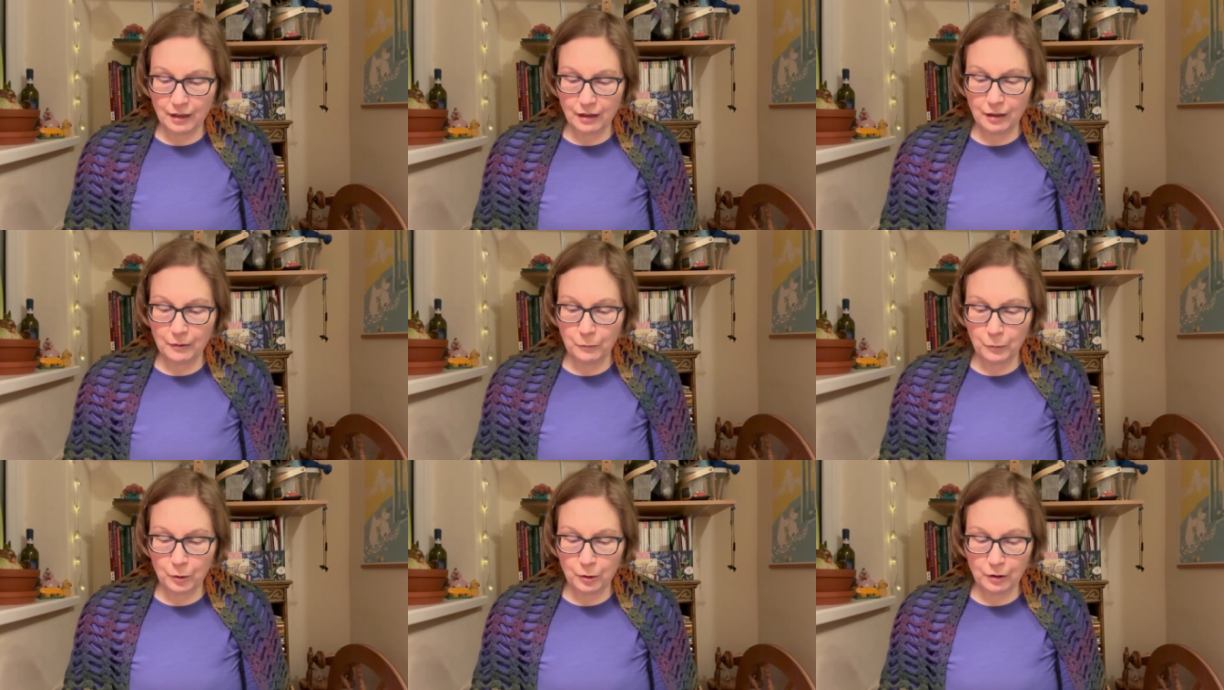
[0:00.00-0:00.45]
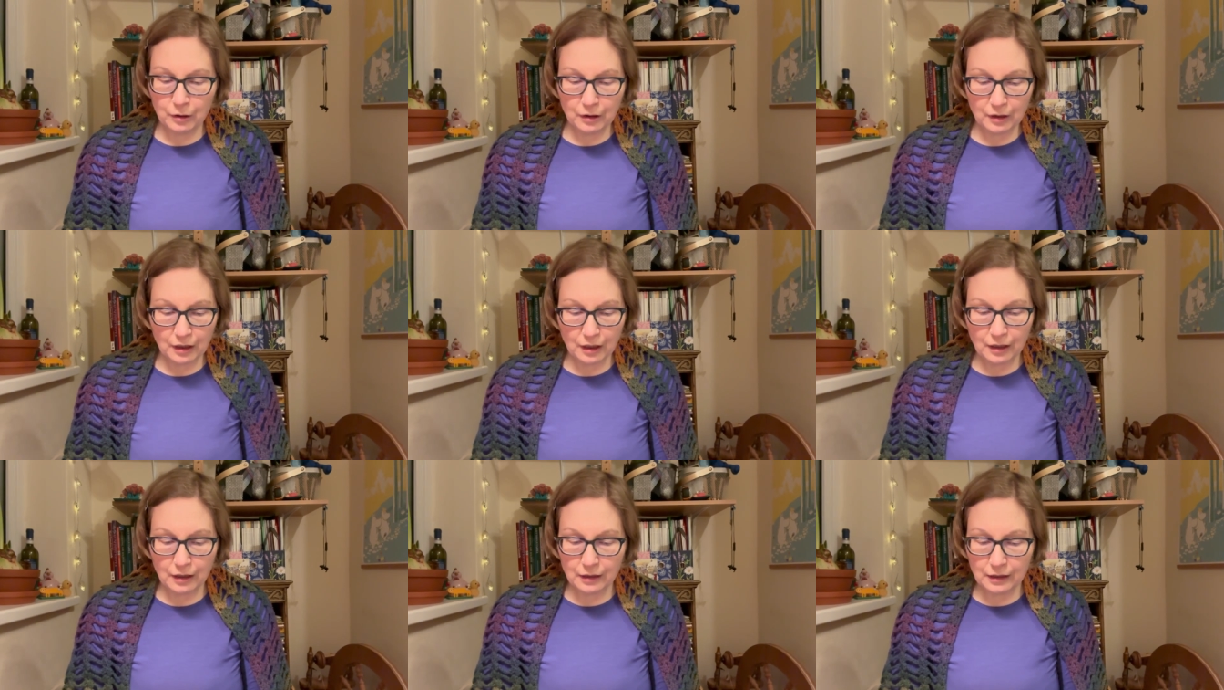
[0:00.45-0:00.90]
I
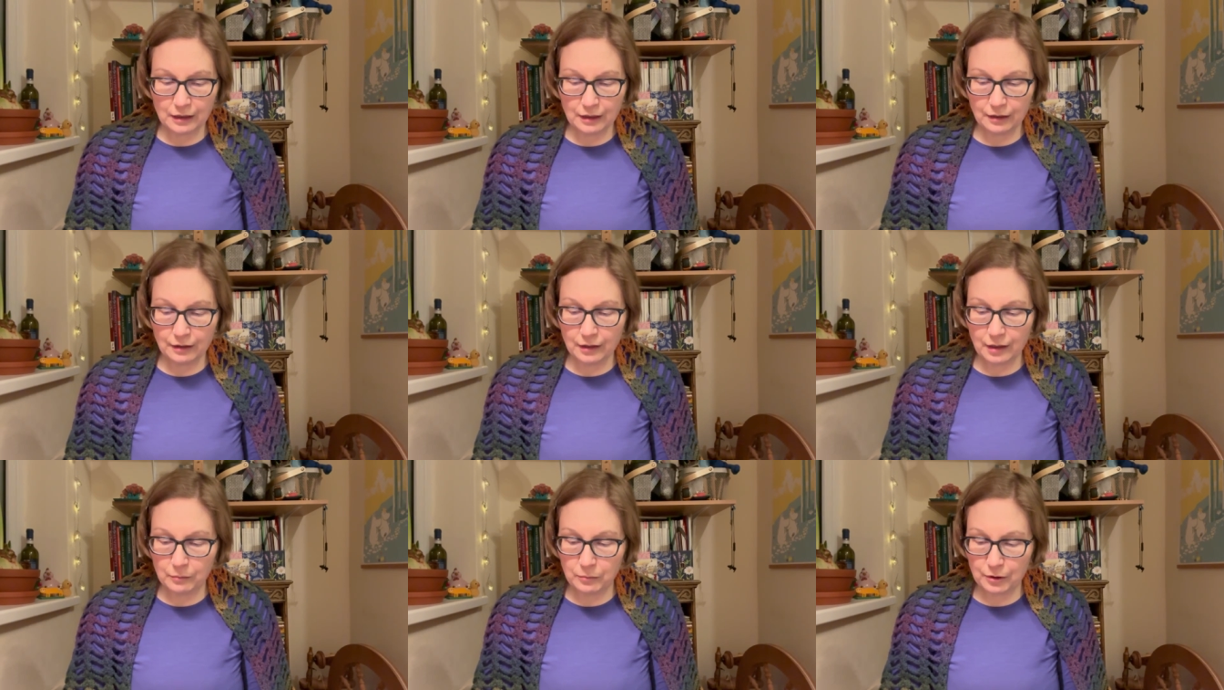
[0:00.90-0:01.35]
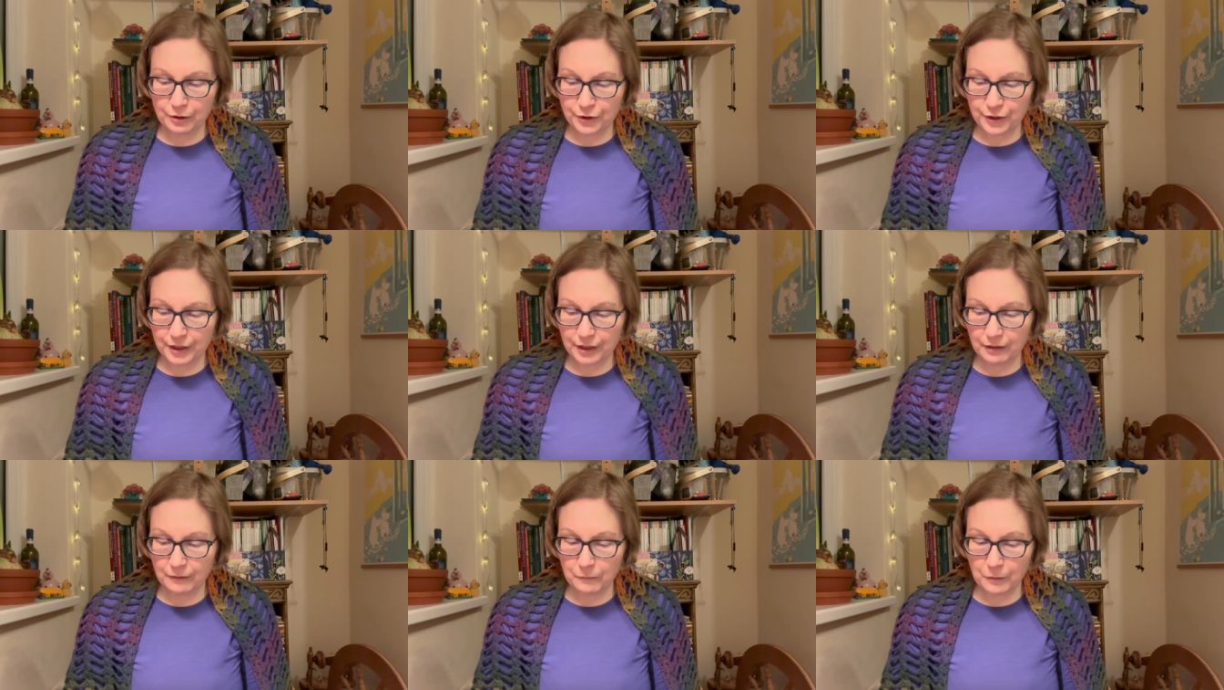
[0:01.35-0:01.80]
will double
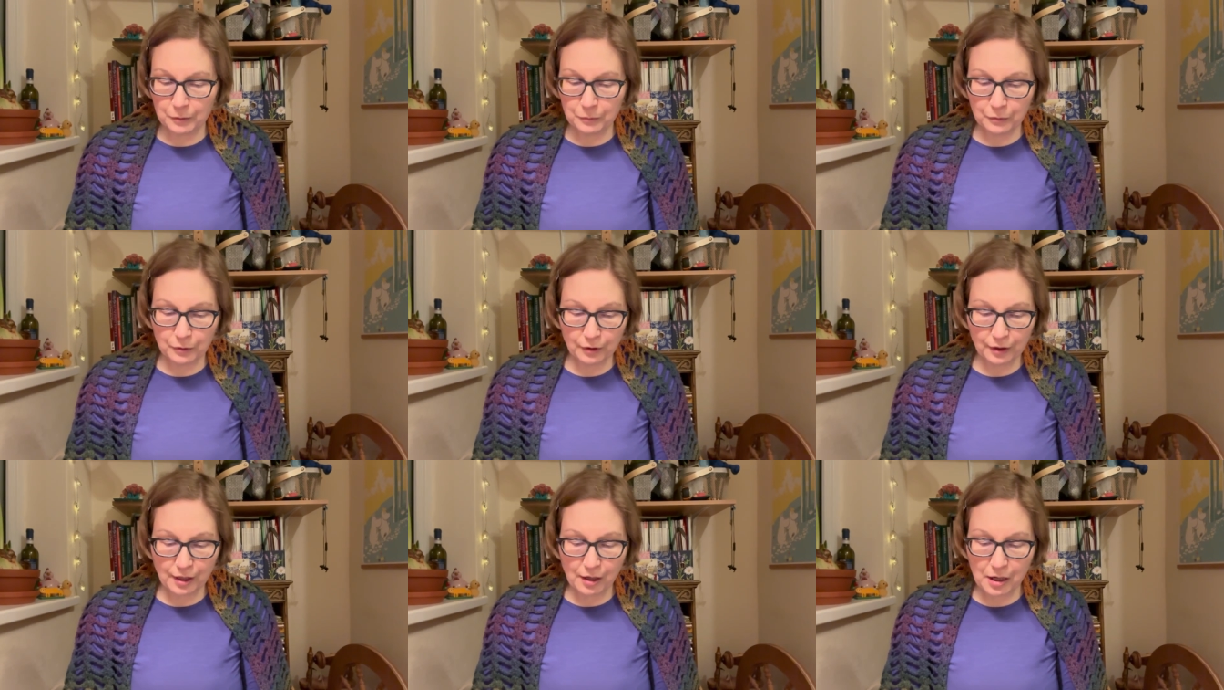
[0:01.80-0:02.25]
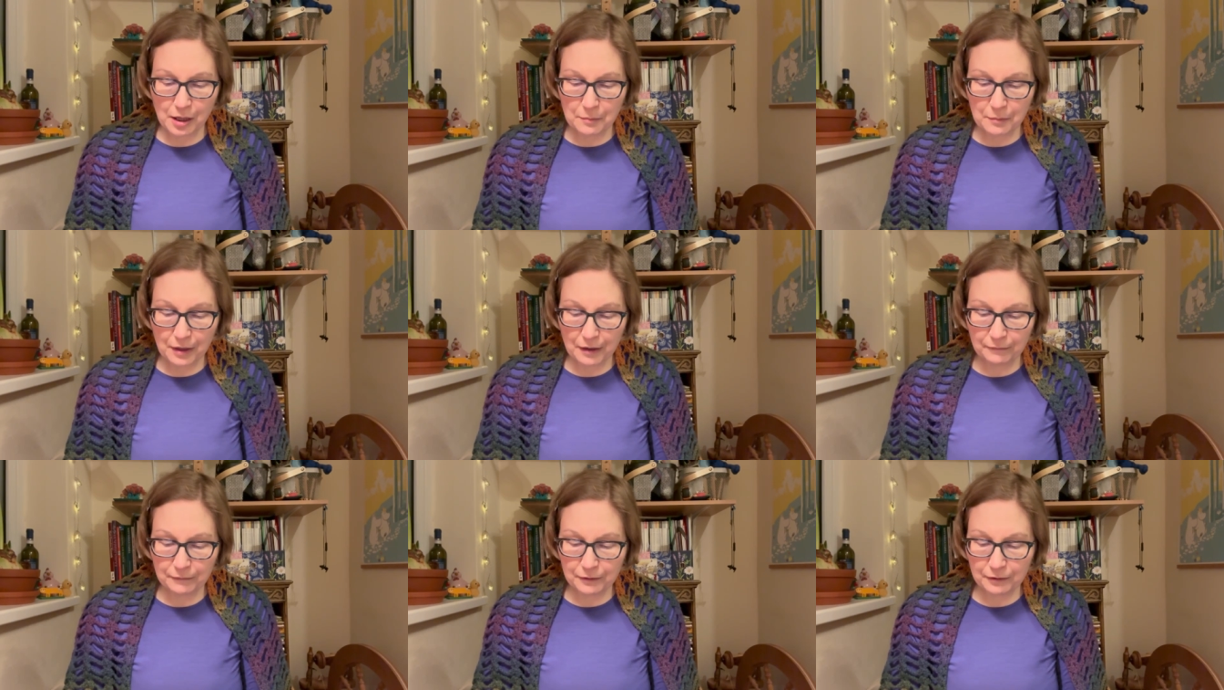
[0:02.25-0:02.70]
check one more time
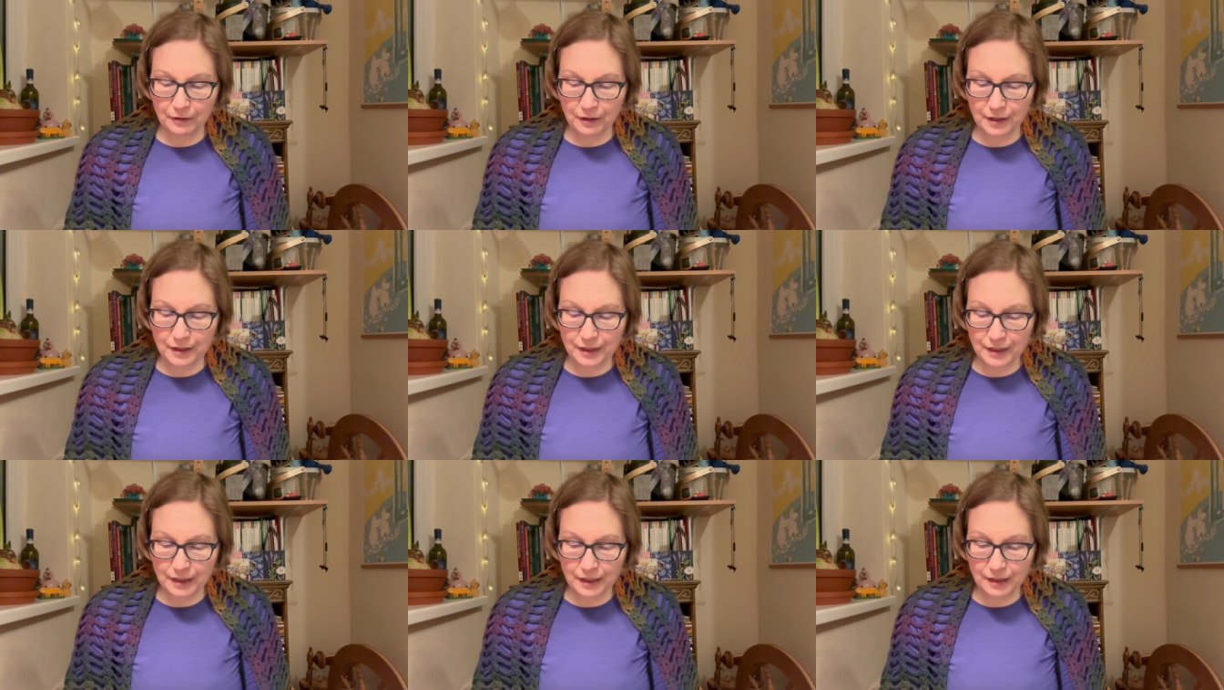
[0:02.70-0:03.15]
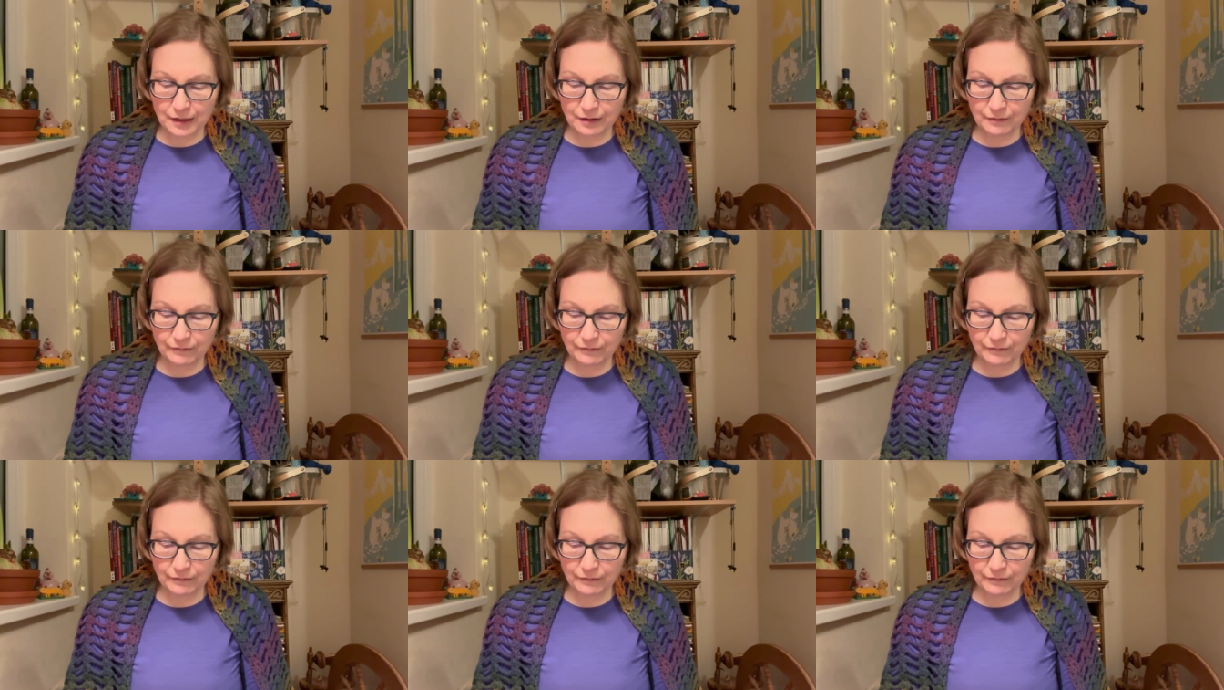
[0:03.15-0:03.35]
after this